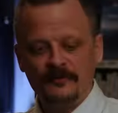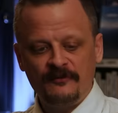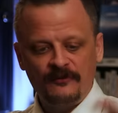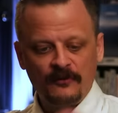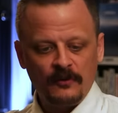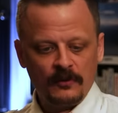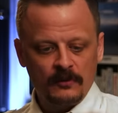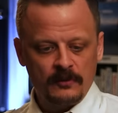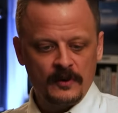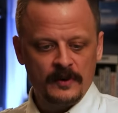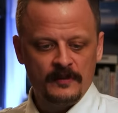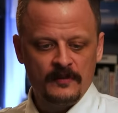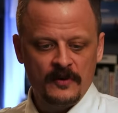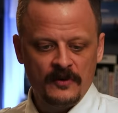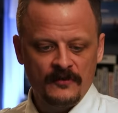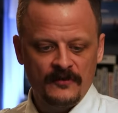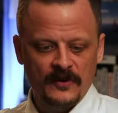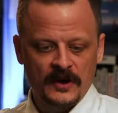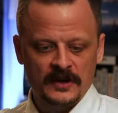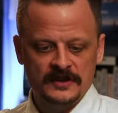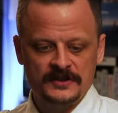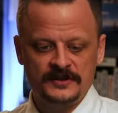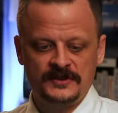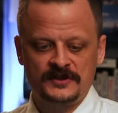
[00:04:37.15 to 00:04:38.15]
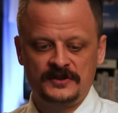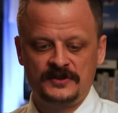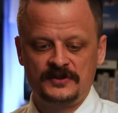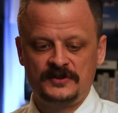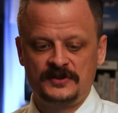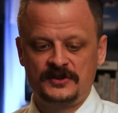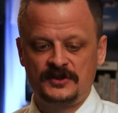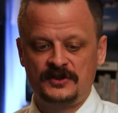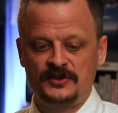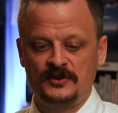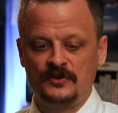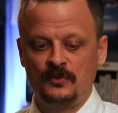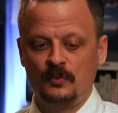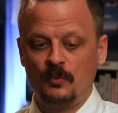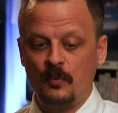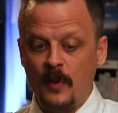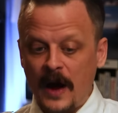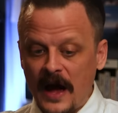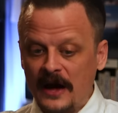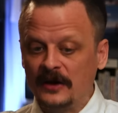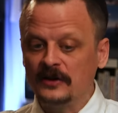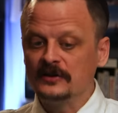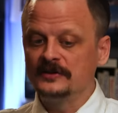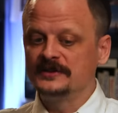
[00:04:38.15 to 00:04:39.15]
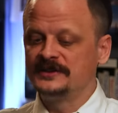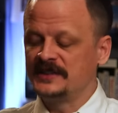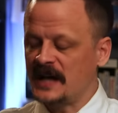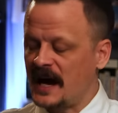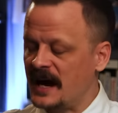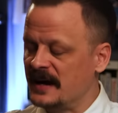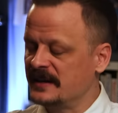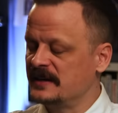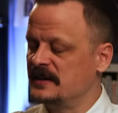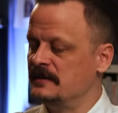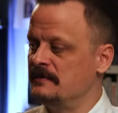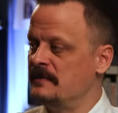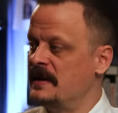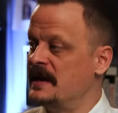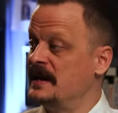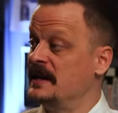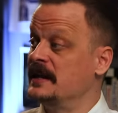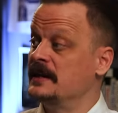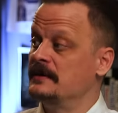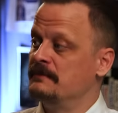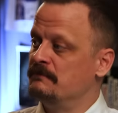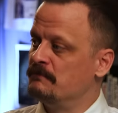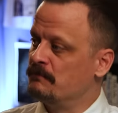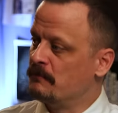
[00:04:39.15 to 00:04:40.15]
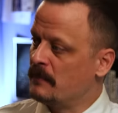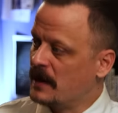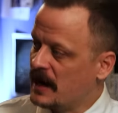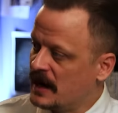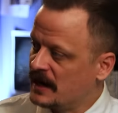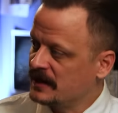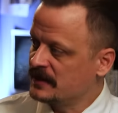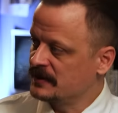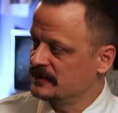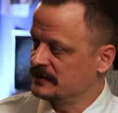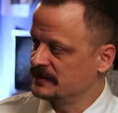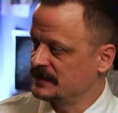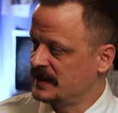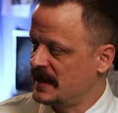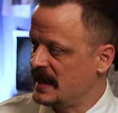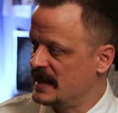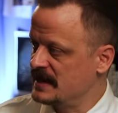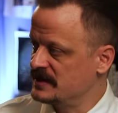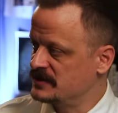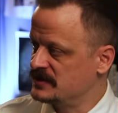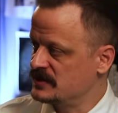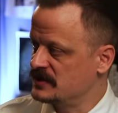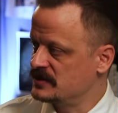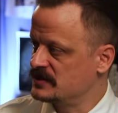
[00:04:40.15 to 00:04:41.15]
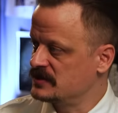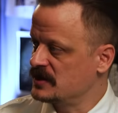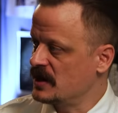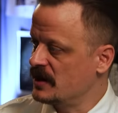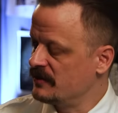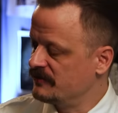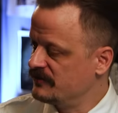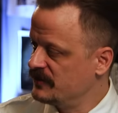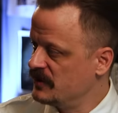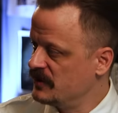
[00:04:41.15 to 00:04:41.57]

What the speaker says: before we move on to well-documented modern cases of